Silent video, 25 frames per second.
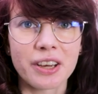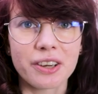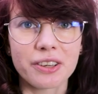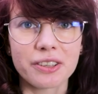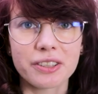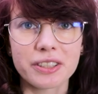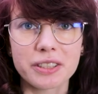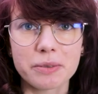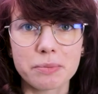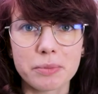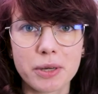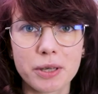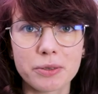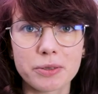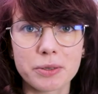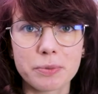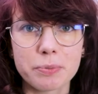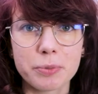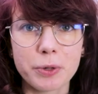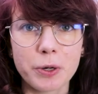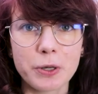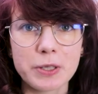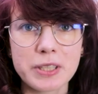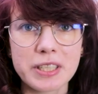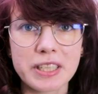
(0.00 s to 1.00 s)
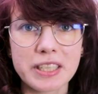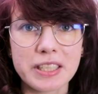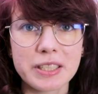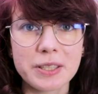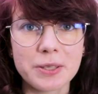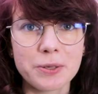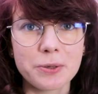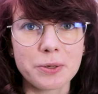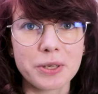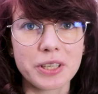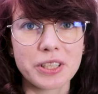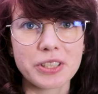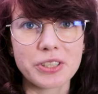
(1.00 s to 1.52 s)
all about the process,
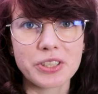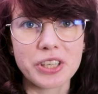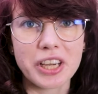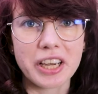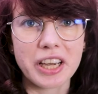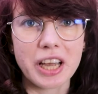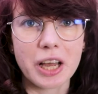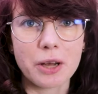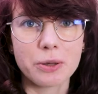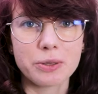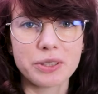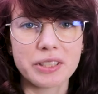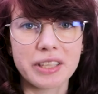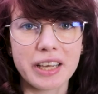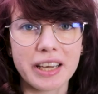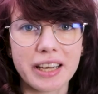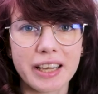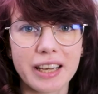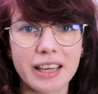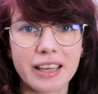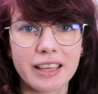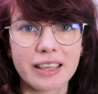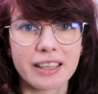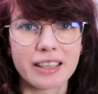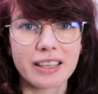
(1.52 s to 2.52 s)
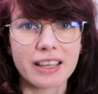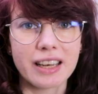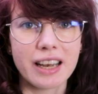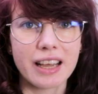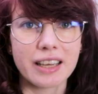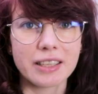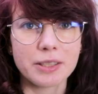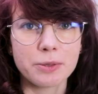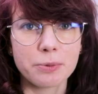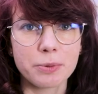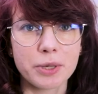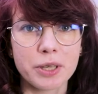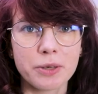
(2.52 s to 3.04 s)
you can check out the
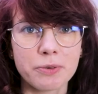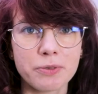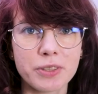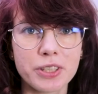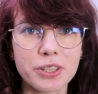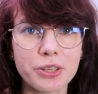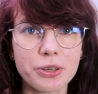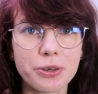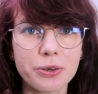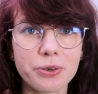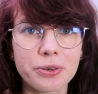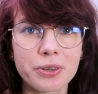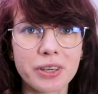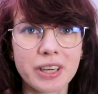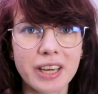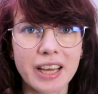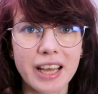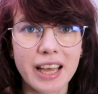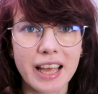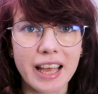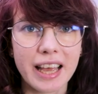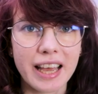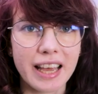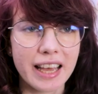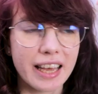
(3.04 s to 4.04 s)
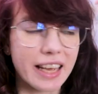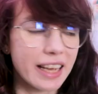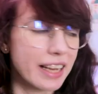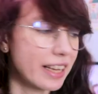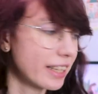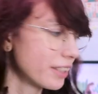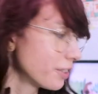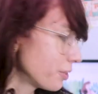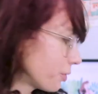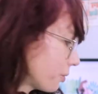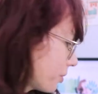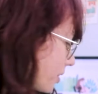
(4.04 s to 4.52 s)
last week video and